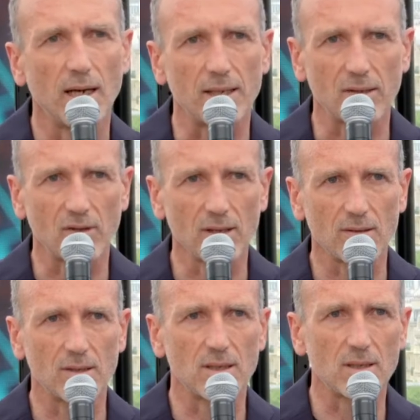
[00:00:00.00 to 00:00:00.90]
And I think
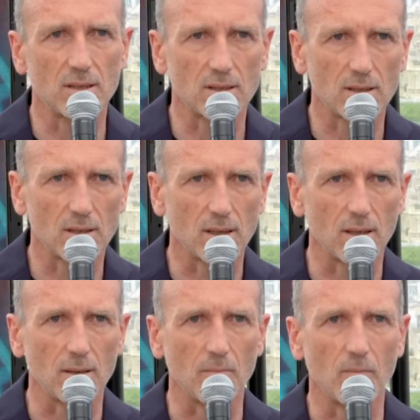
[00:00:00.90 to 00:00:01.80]
this is
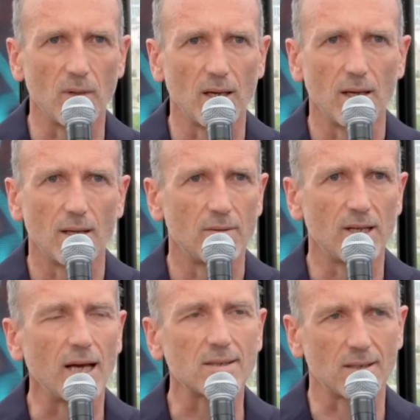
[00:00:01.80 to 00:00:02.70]

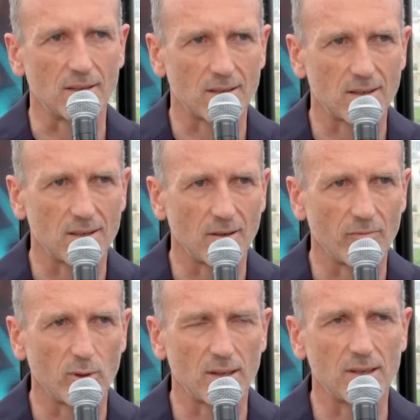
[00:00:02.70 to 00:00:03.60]
the essence
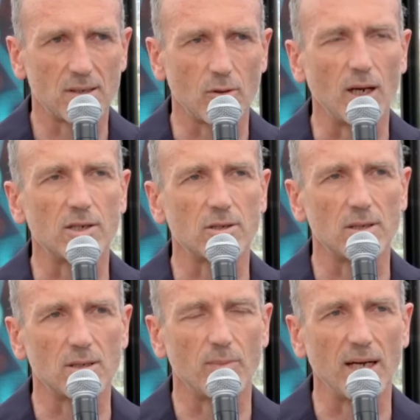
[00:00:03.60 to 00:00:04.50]
of what this coalition
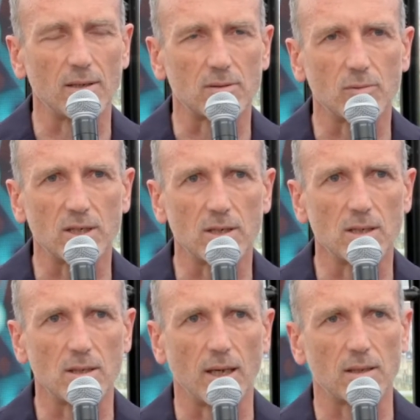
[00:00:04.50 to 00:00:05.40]
is about, which
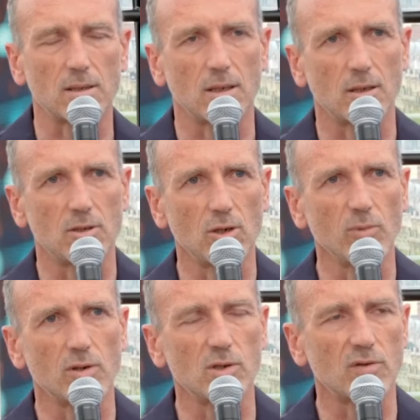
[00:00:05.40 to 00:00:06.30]
is that
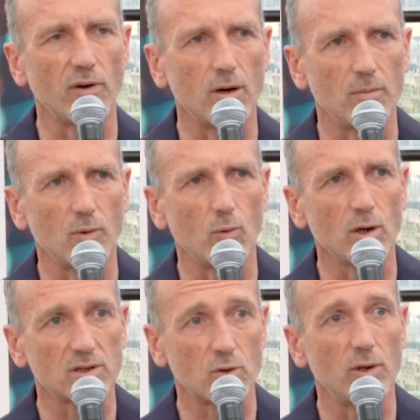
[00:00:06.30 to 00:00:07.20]
Consumer Goods Forum
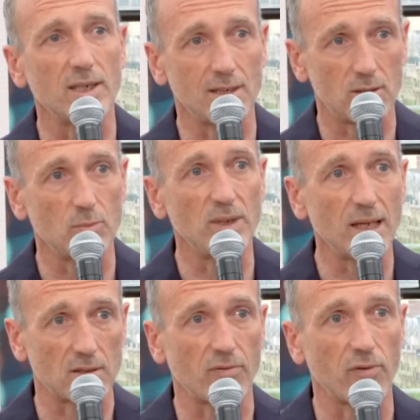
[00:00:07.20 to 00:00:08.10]
was created to be
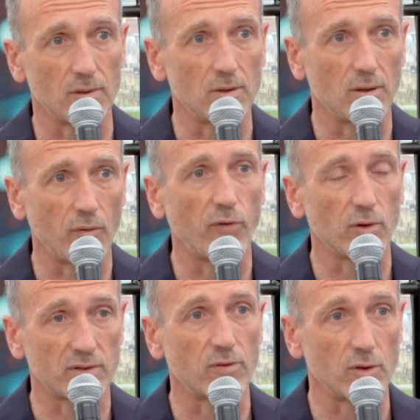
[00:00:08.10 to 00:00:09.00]
as a
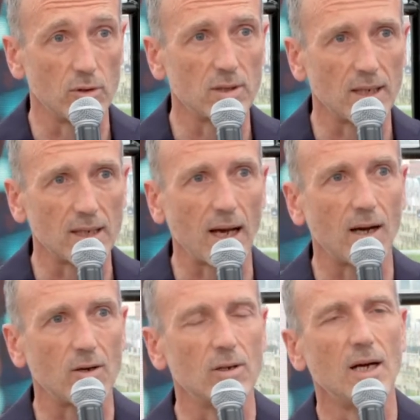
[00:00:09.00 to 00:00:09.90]
force for good, and
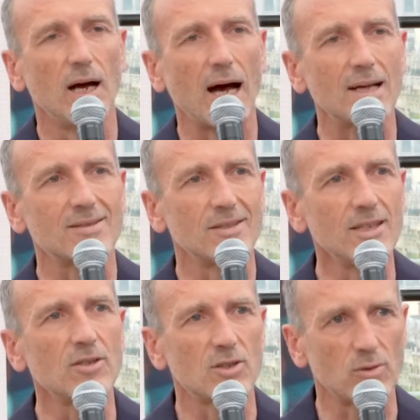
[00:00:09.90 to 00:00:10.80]
how, as an
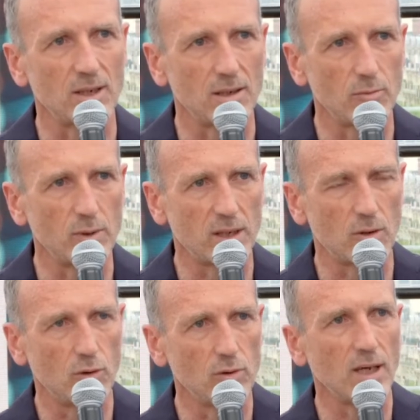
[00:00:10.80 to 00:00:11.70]
industry, we
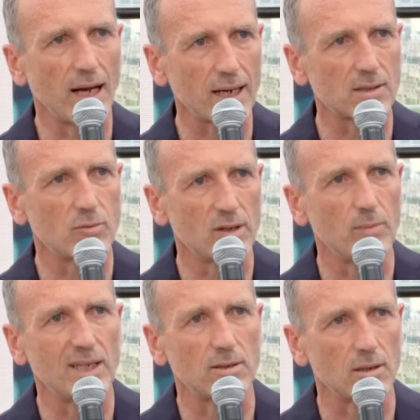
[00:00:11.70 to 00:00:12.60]
could act with a
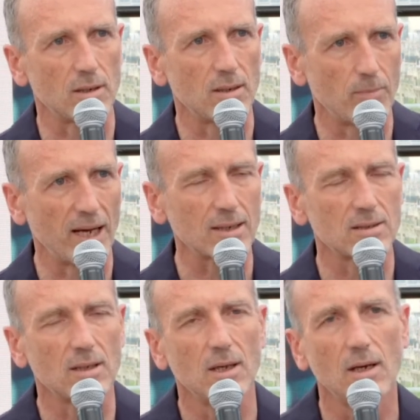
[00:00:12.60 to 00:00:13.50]
better
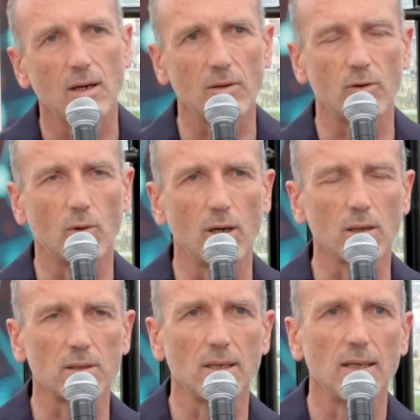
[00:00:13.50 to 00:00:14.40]
impact on the
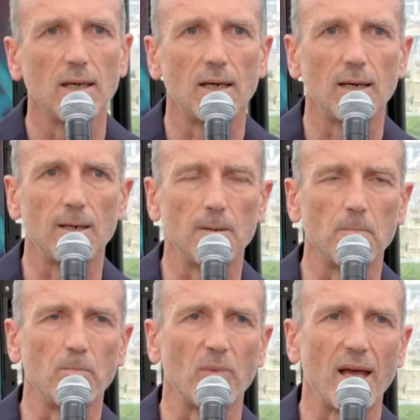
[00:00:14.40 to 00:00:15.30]
world.
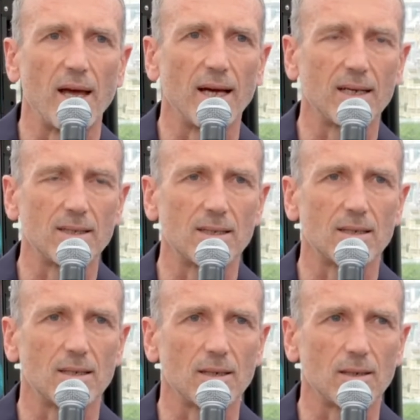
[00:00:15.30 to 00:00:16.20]

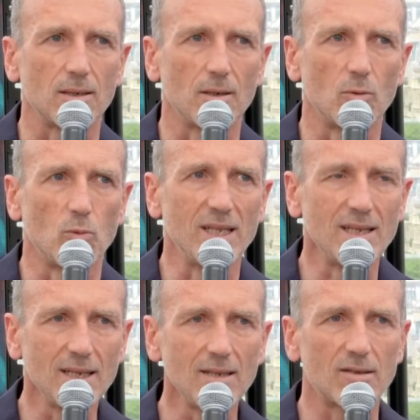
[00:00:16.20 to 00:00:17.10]
We
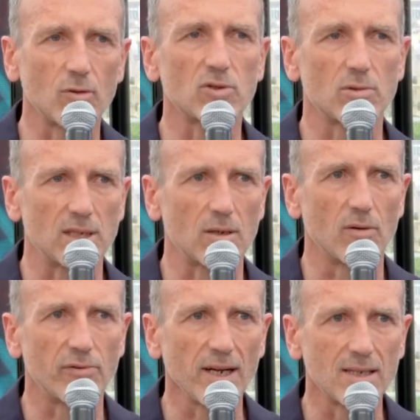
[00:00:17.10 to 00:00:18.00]
need those critical
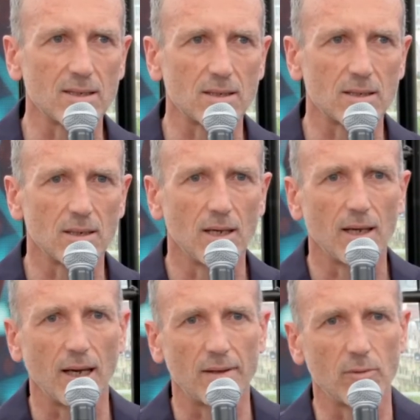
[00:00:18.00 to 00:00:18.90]
friends,
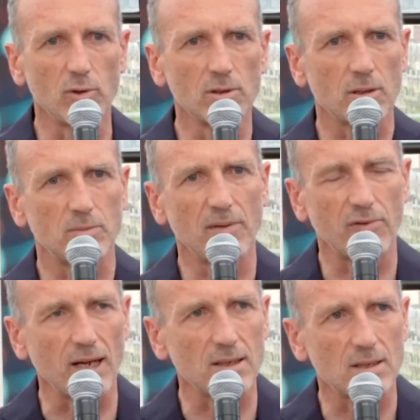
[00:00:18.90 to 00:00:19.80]
and they would not be
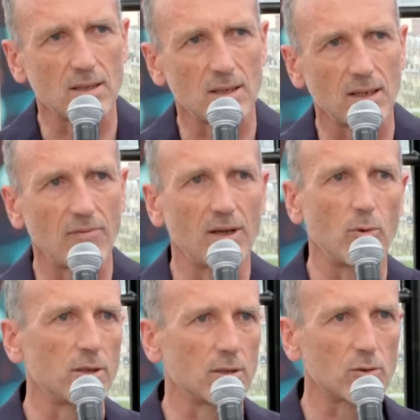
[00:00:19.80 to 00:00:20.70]
friends if they
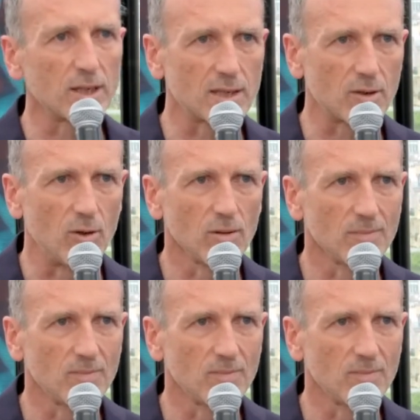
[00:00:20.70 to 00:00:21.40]
were not critical.